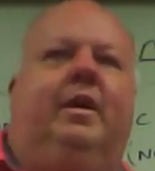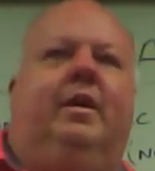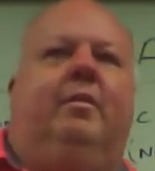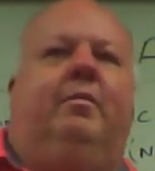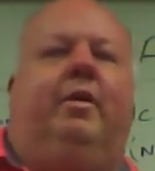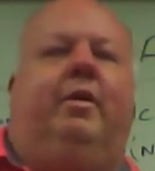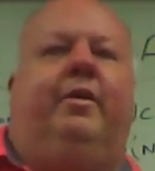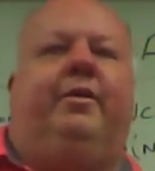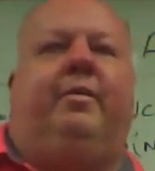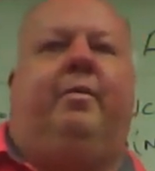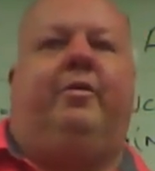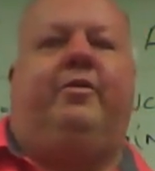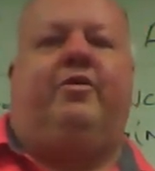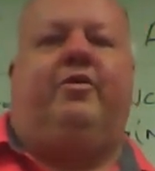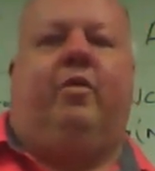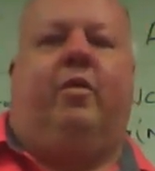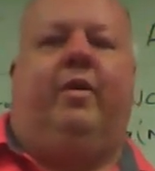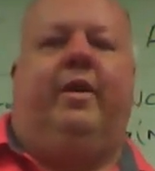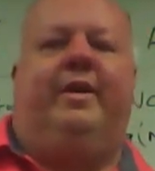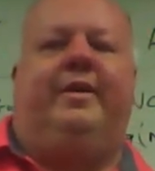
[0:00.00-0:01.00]
multiple
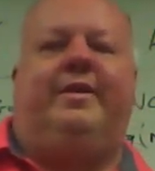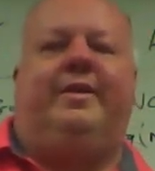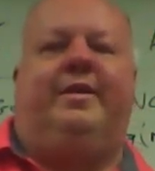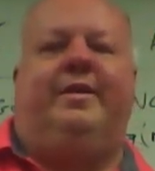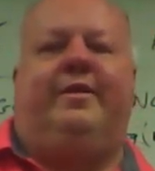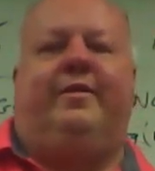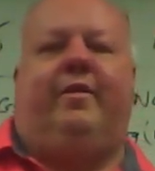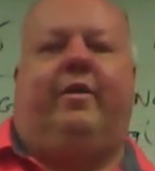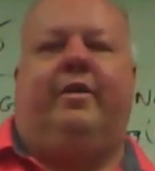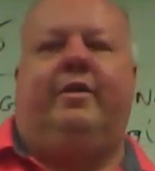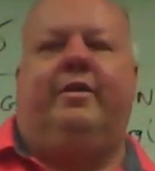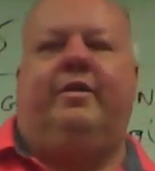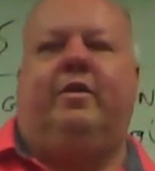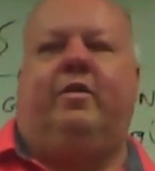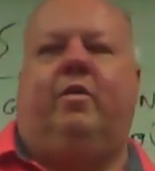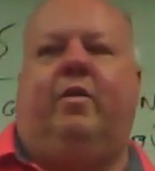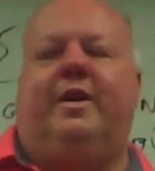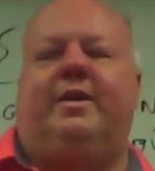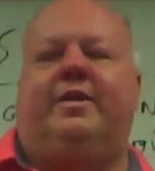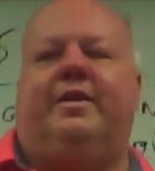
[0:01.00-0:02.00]
choice as far as the
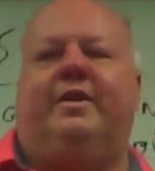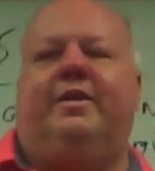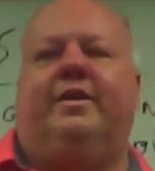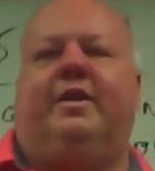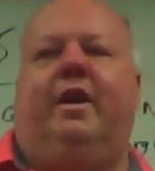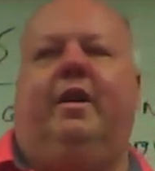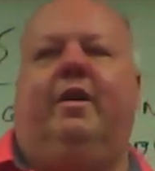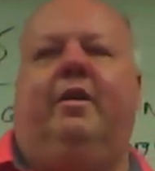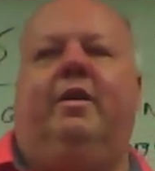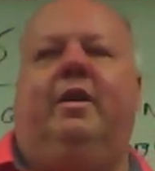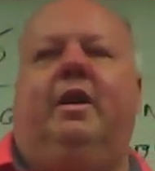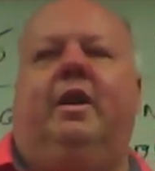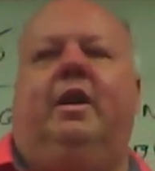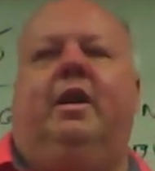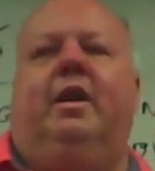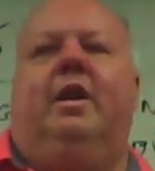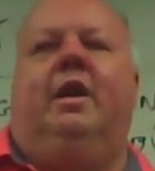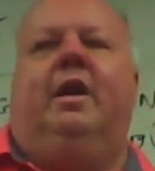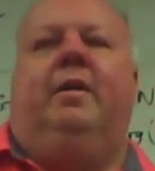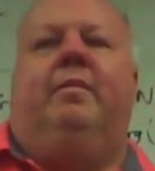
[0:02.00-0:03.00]
questions go.
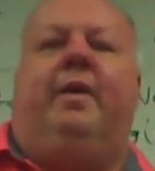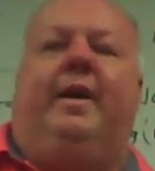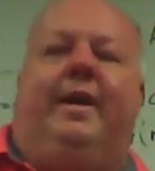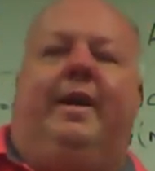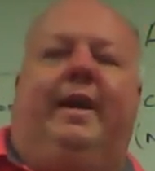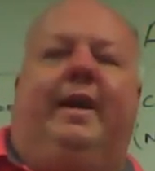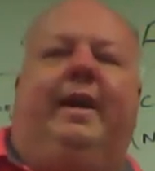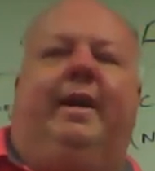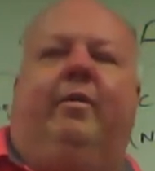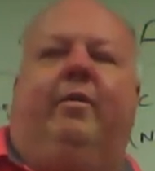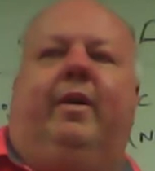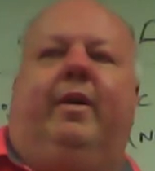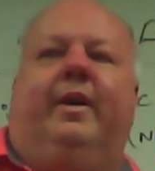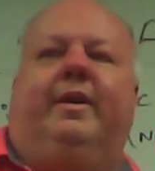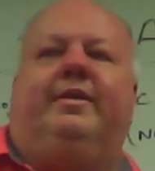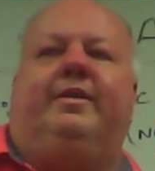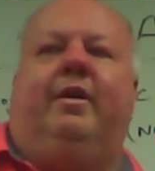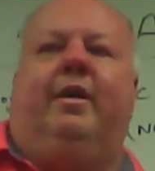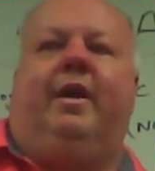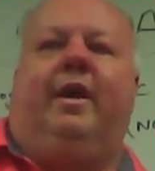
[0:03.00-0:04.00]
But anyway,
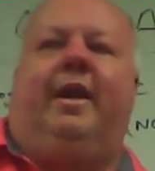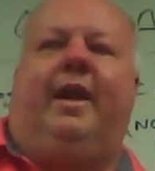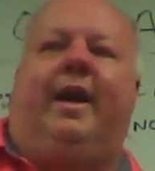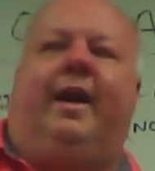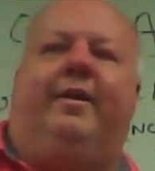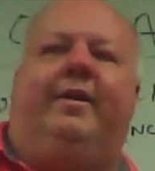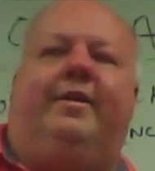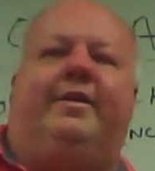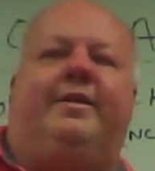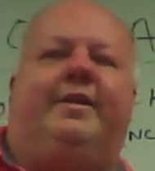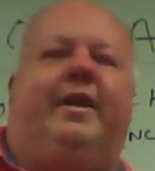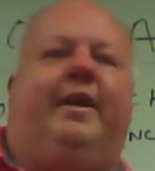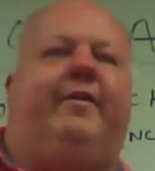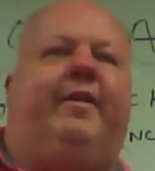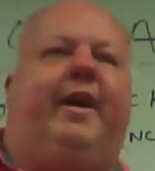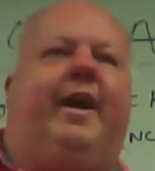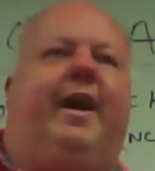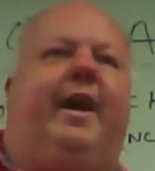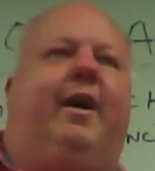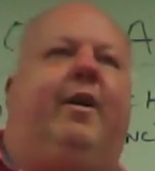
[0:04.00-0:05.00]
so allow yourself
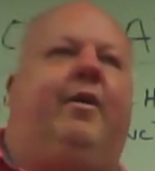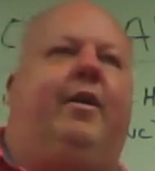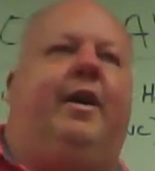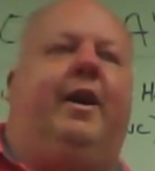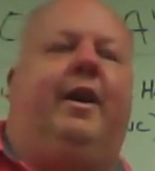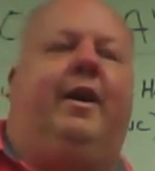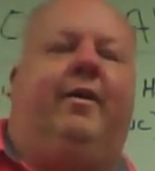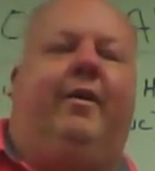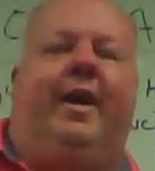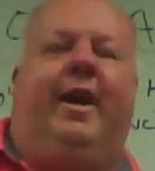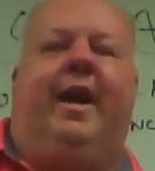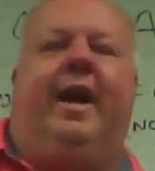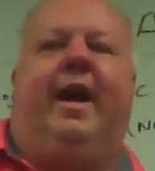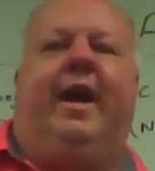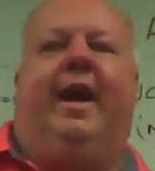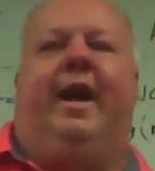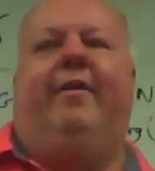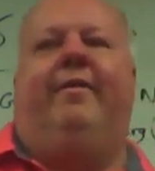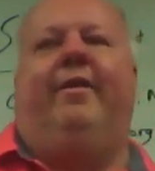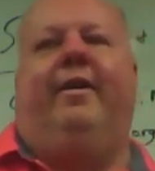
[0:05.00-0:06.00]
an hour and a
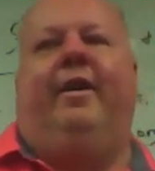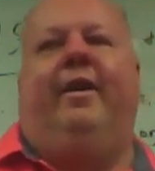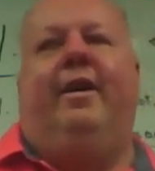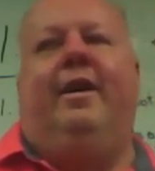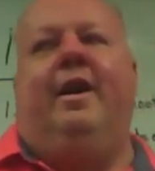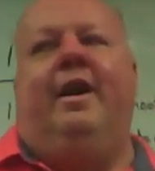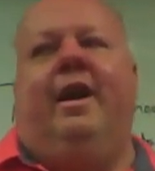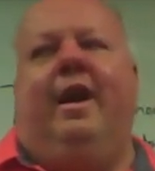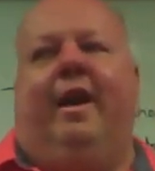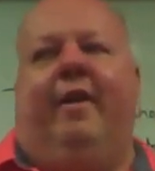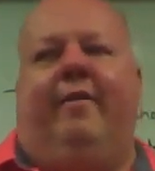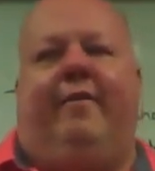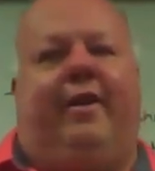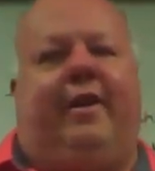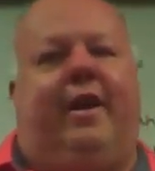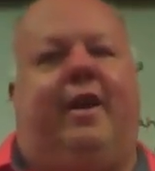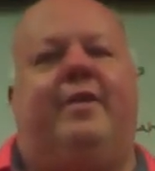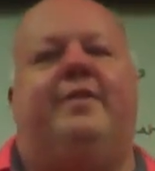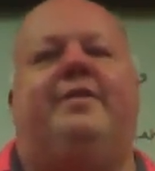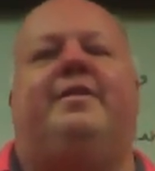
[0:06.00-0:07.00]
half. If it
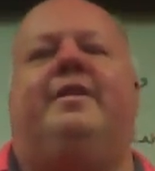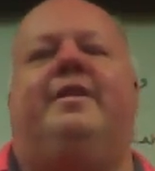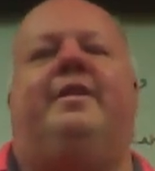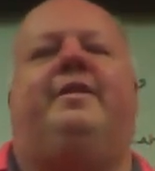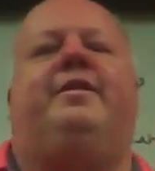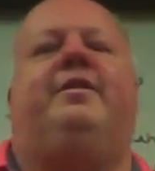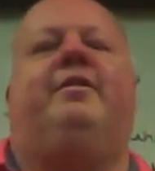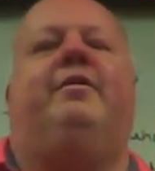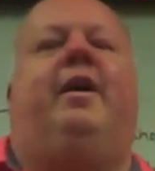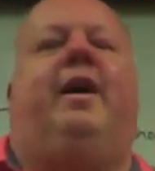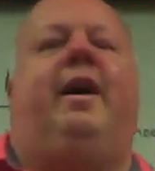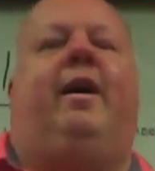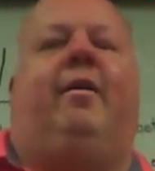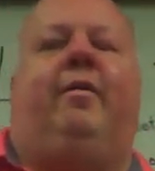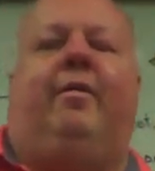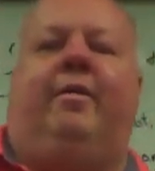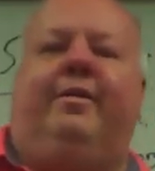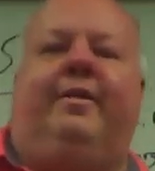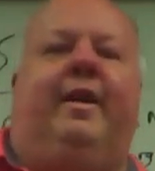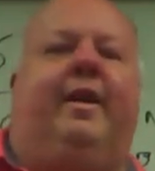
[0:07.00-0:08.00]
goes into 2
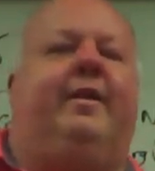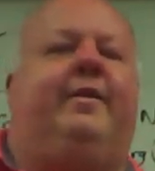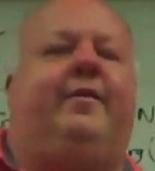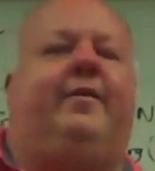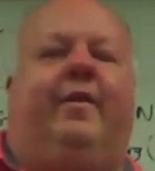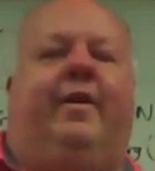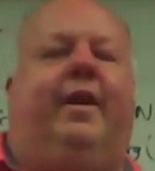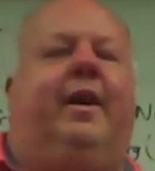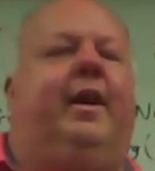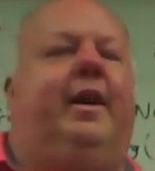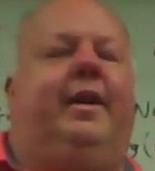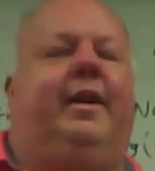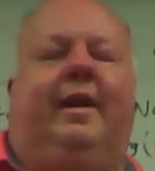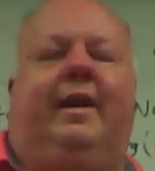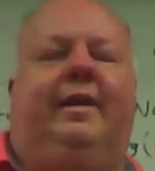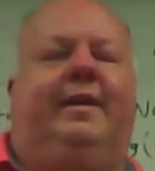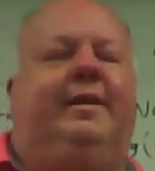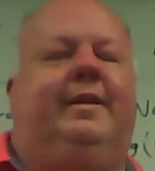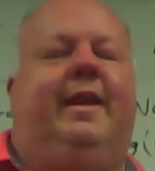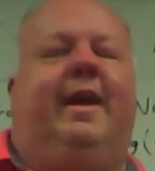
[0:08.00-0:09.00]
hours, that's
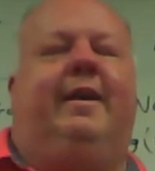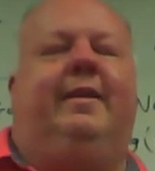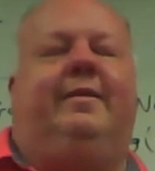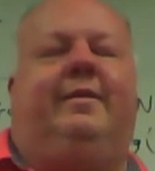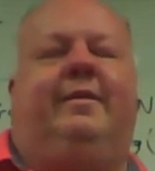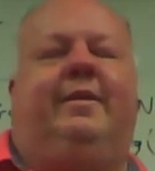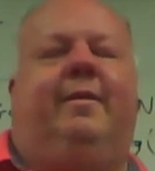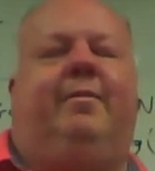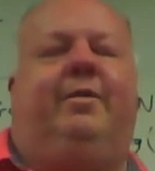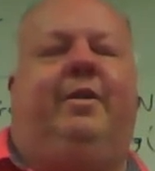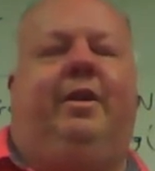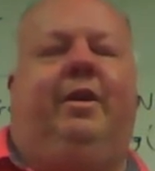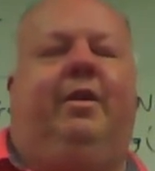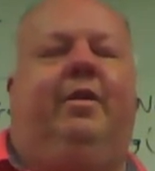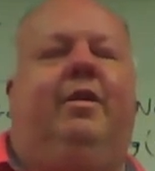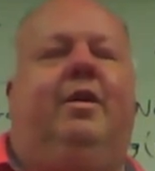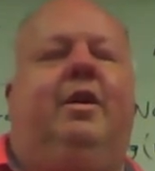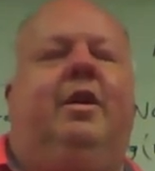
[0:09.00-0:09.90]
fine. That's up to you.